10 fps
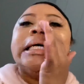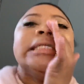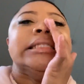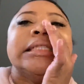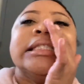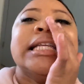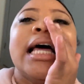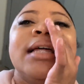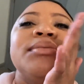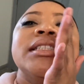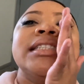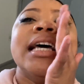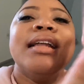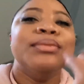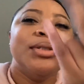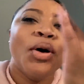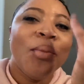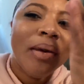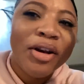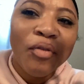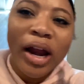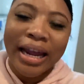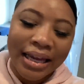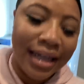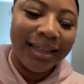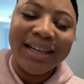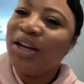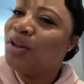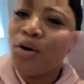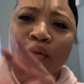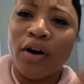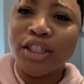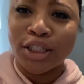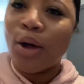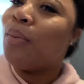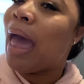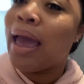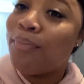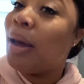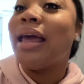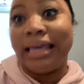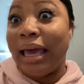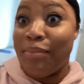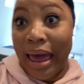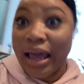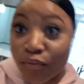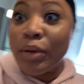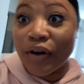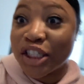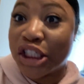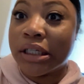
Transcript: Just tell him, soon be the ring. No rush, no babe. But yeah, babe, we rushing.